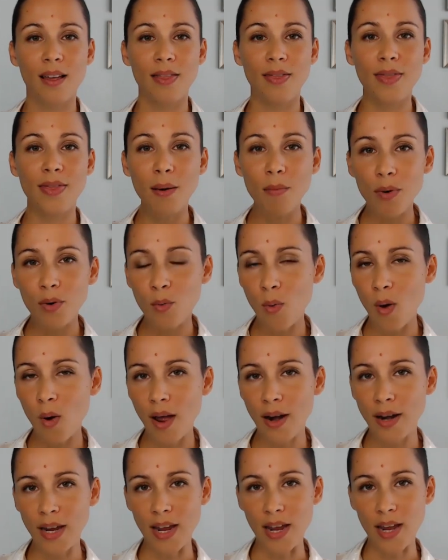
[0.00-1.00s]
Number
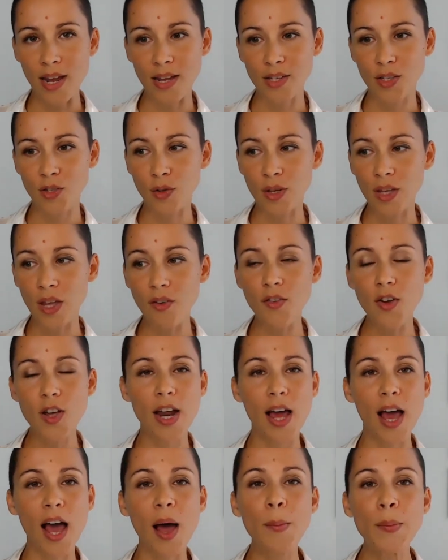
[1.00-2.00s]
1 is to give you
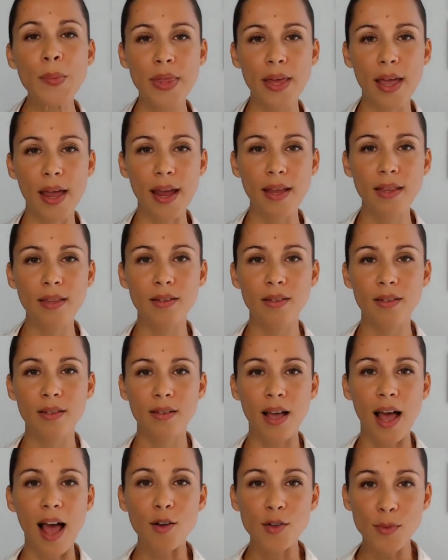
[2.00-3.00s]
an
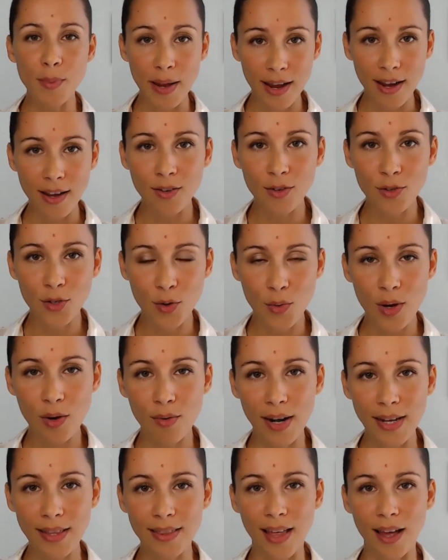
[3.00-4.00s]
update. How's my ankle doing
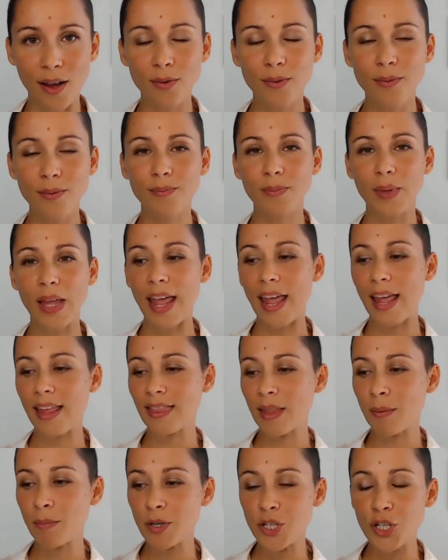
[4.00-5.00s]
right now?
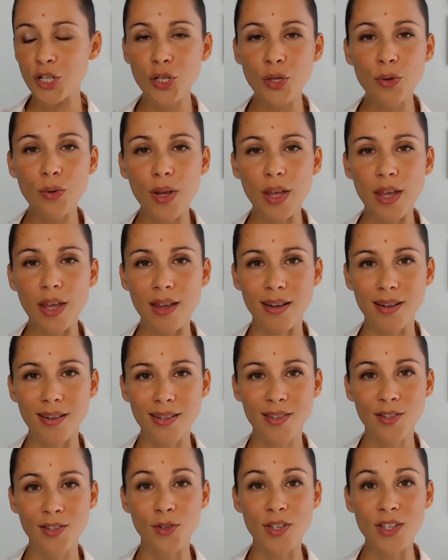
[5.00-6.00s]
And number 2
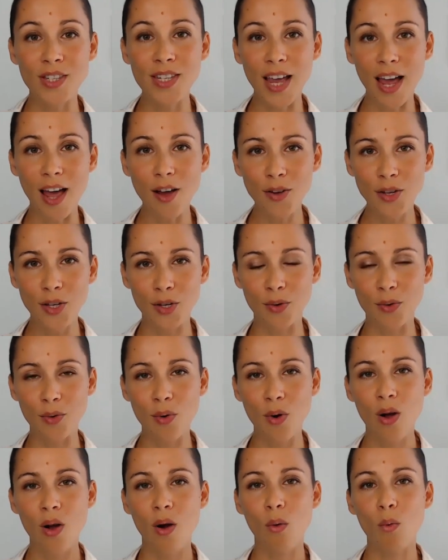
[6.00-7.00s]
is to tell
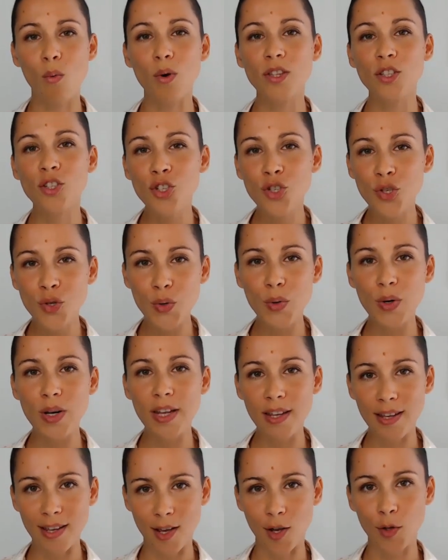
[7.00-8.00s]
you what
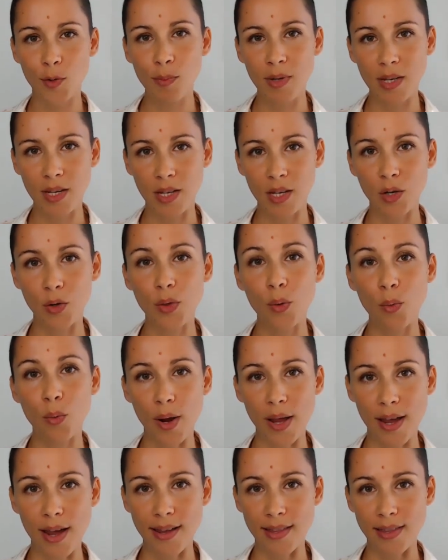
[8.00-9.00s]
truly helped me heal the
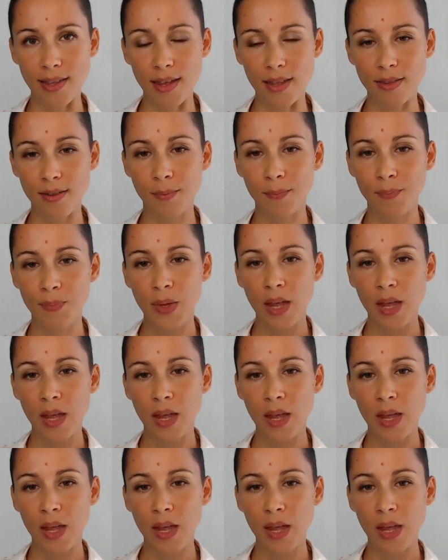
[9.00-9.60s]
way I did.